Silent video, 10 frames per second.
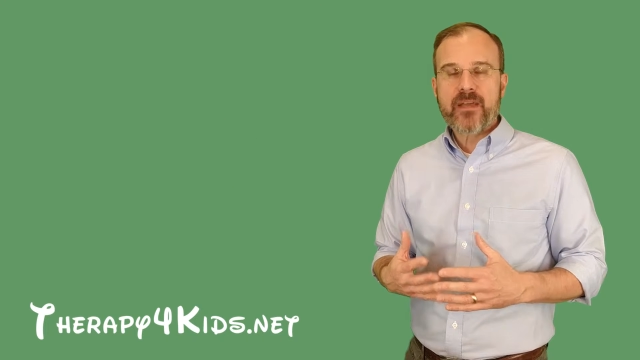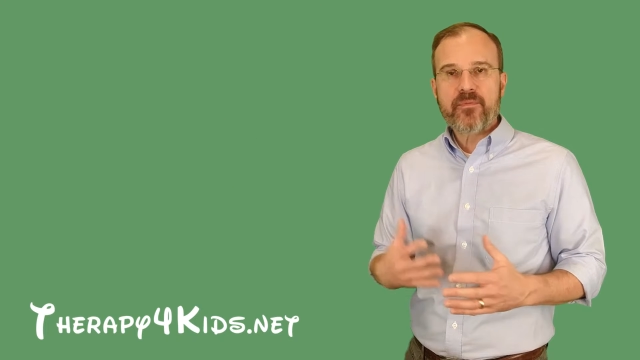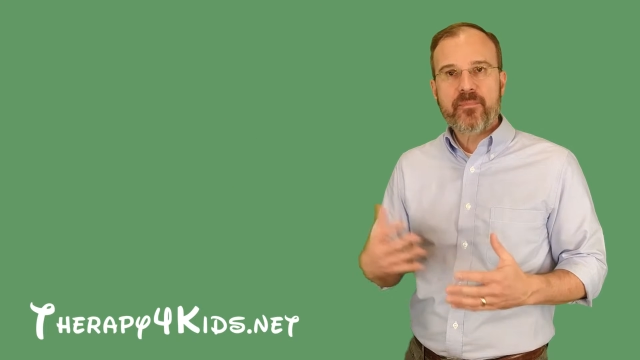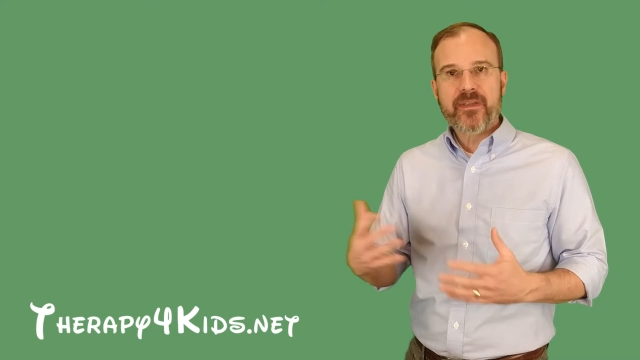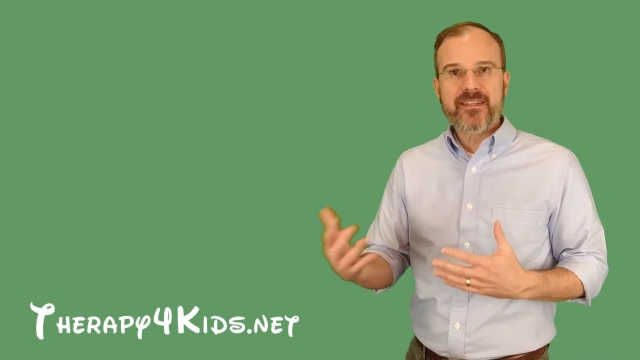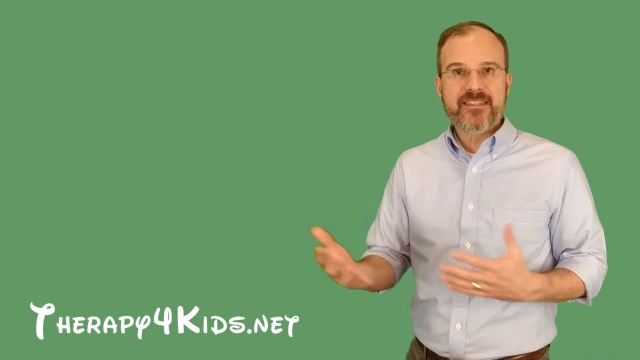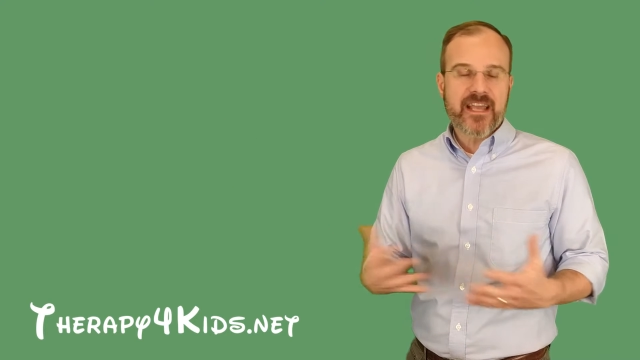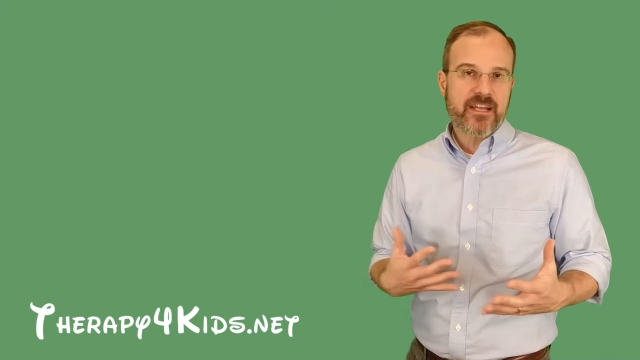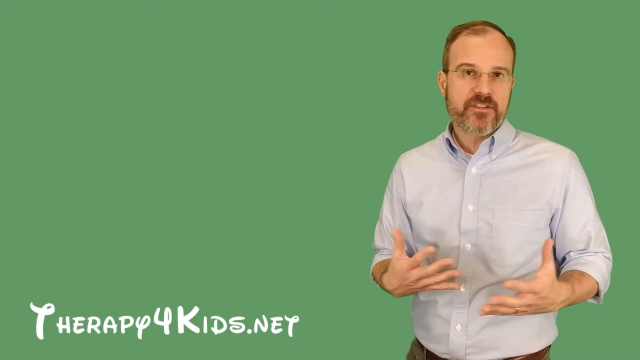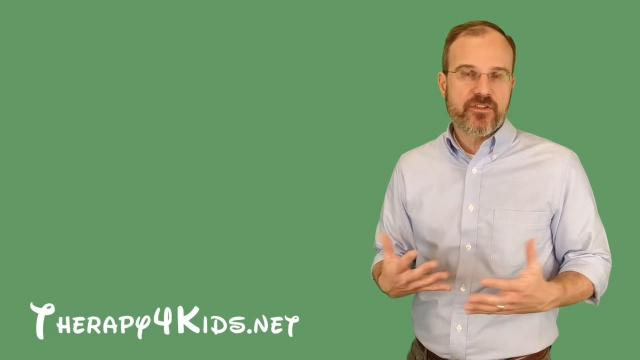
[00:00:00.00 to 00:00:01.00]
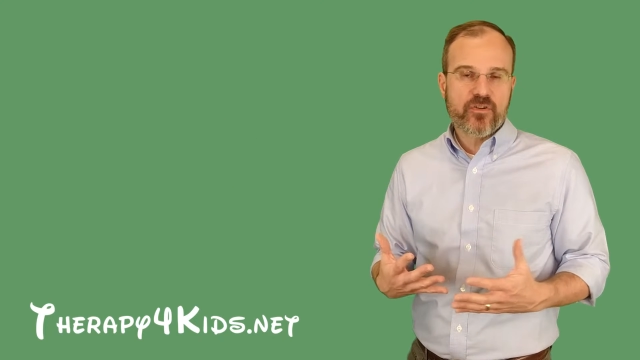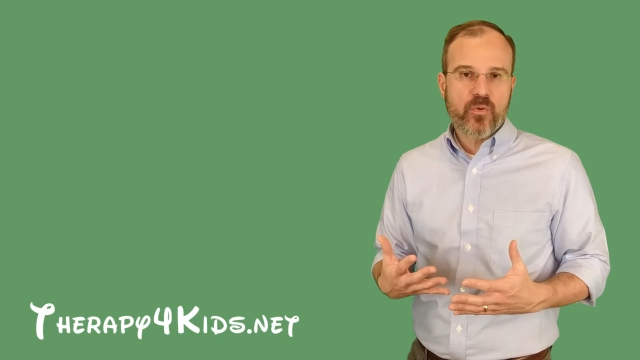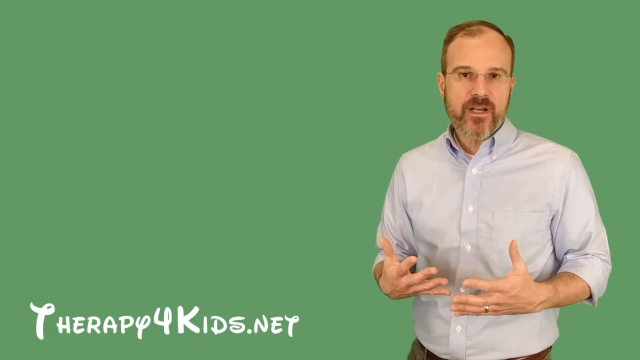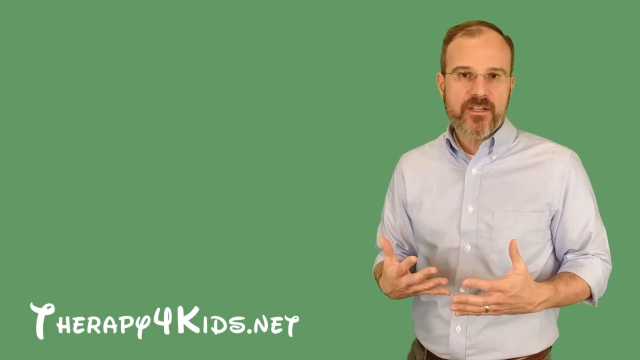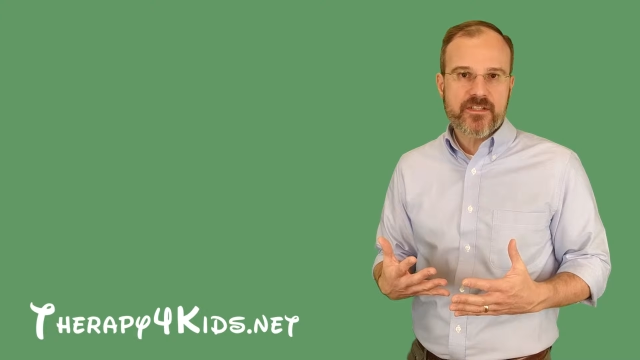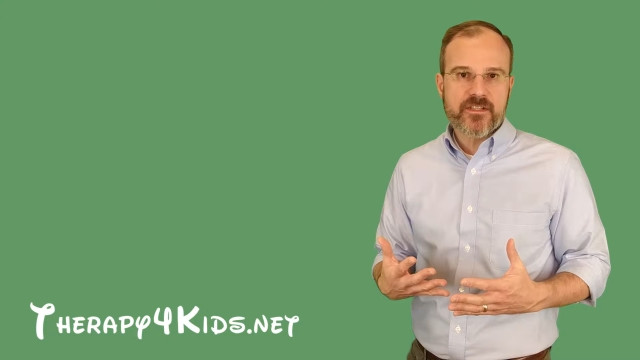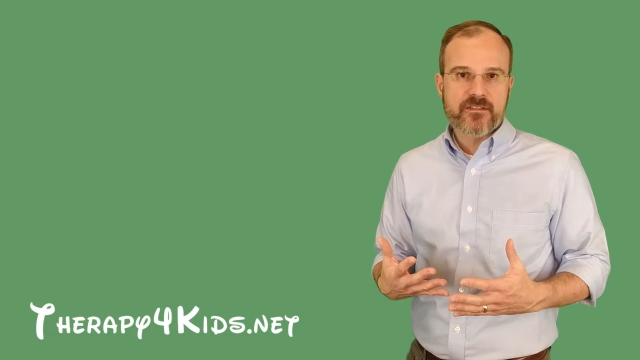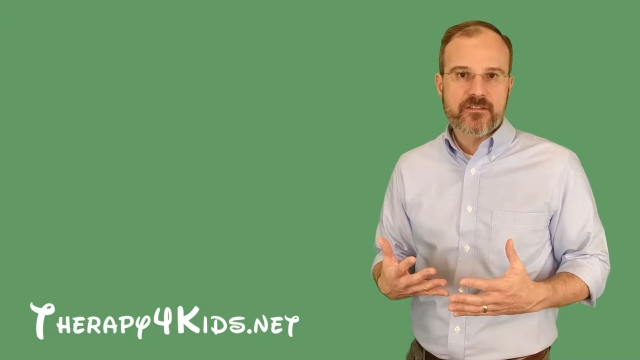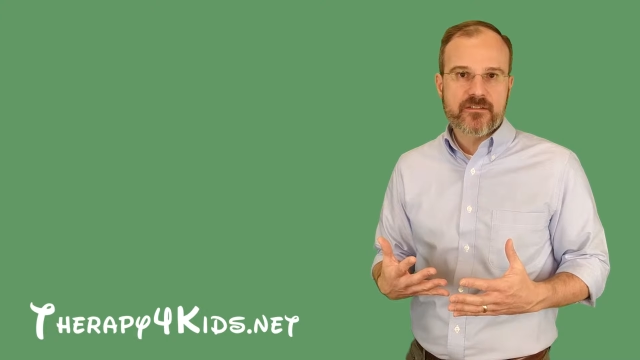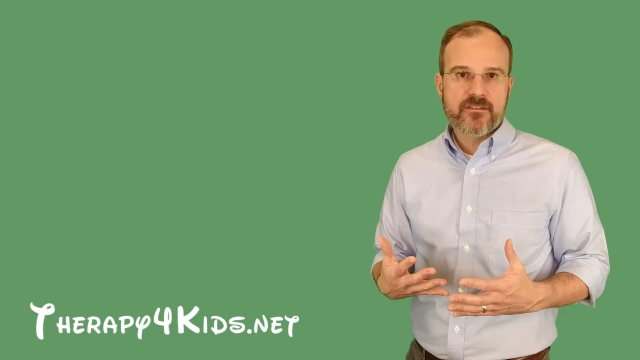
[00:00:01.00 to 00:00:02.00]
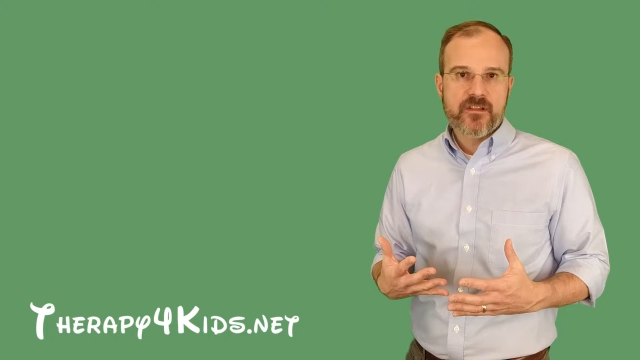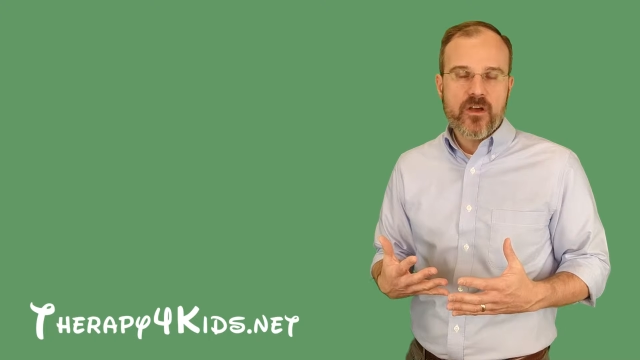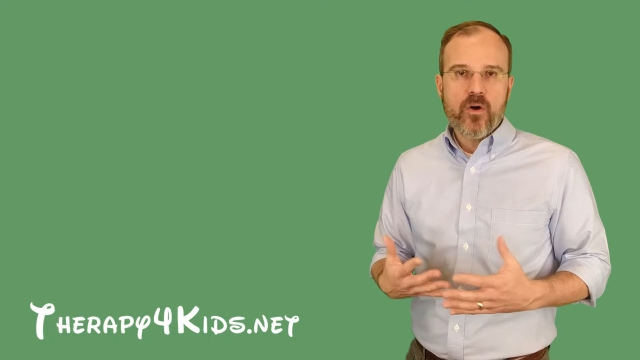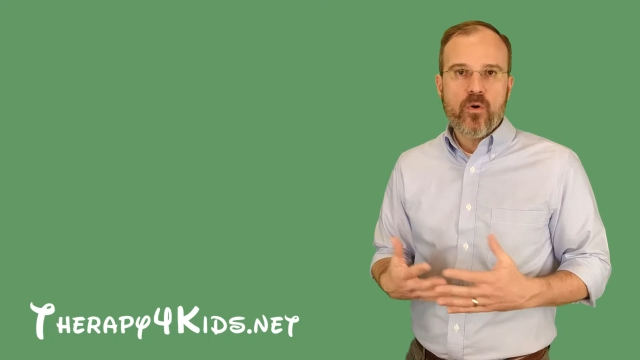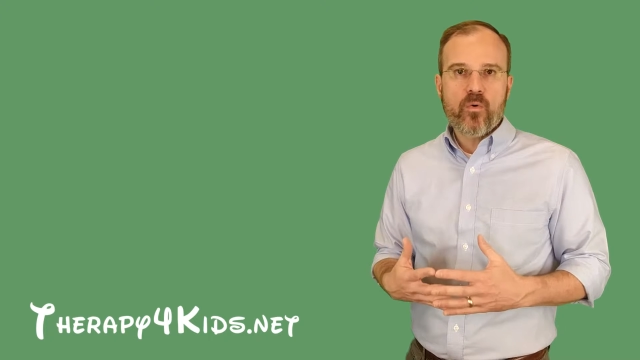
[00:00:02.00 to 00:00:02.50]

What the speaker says: maybe begins to ask you questions